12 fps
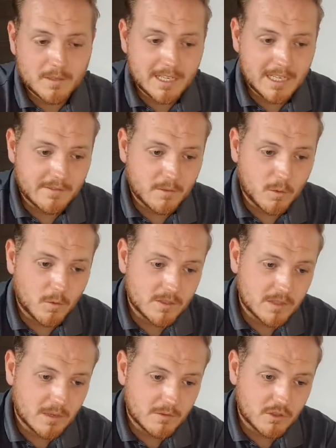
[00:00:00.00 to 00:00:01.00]
season for Wolves
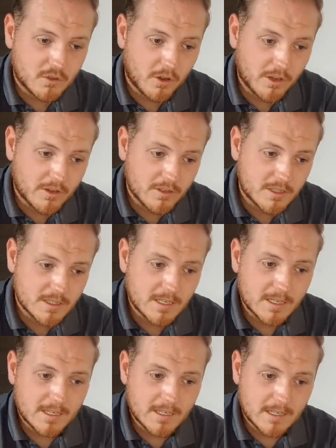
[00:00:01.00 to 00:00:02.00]
in terms of strikers.
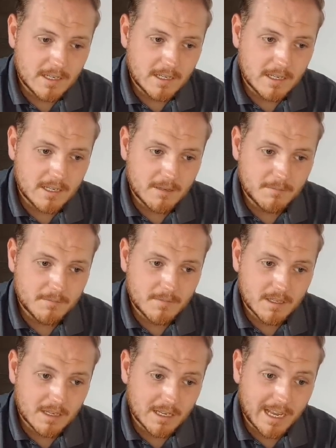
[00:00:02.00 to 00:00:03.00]
Um,
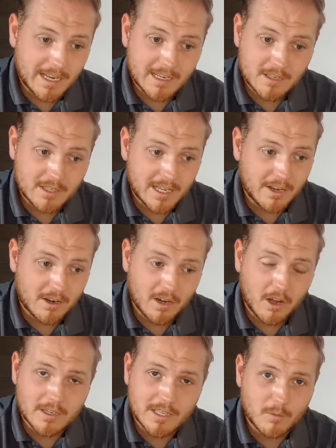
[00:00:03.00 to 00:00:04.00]
again, because Leon
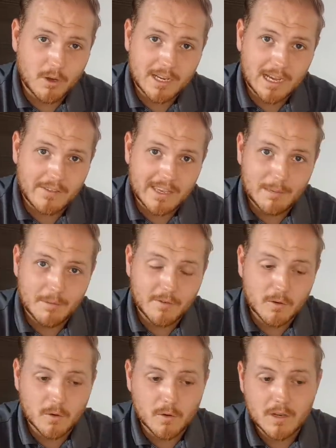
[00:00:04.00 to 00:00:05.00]
Clarke didn't work out the year
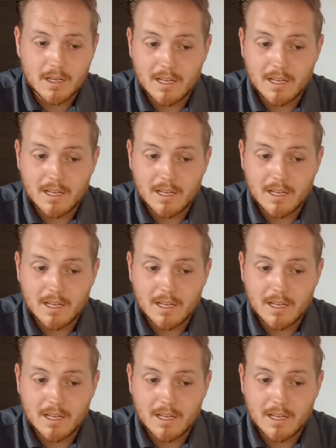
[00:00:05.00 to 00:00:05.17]
before.